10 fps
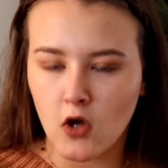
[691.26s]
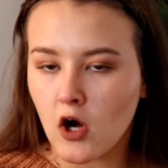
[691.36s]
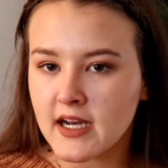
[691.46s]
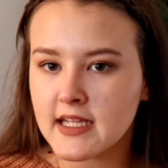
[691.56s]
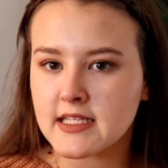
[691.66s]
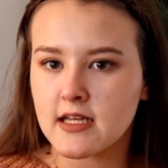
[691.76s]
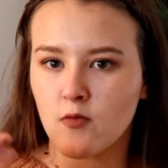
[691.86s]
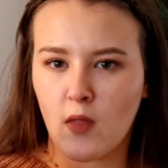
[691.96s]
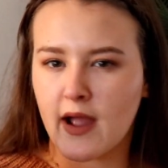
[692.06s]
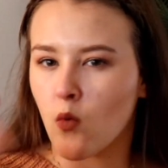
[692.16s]
on it,
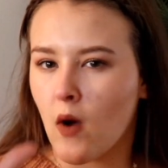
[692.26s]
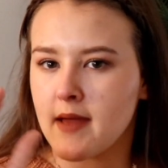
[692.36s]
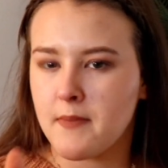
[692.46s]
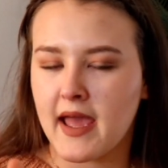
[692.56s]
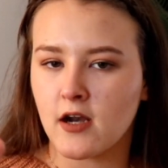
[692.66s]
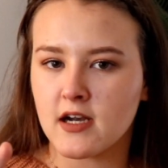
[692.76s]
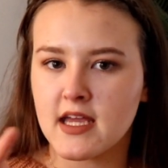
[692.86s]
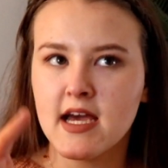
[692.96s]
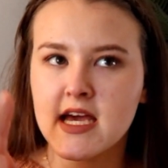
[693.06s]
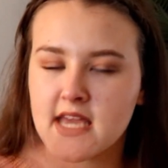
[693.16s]
like white paint on
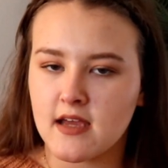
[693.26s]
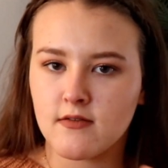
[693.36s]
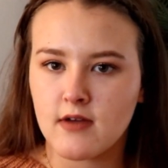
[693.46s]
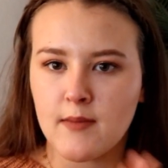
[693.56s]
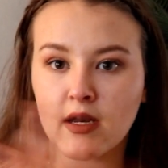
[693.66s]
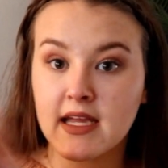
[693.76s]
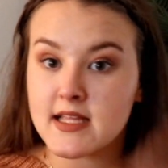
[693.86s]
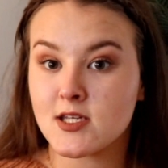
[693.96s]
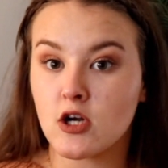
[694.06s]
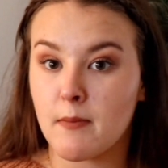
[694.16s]
it. If, I'm gonna
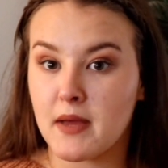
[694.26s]
insert a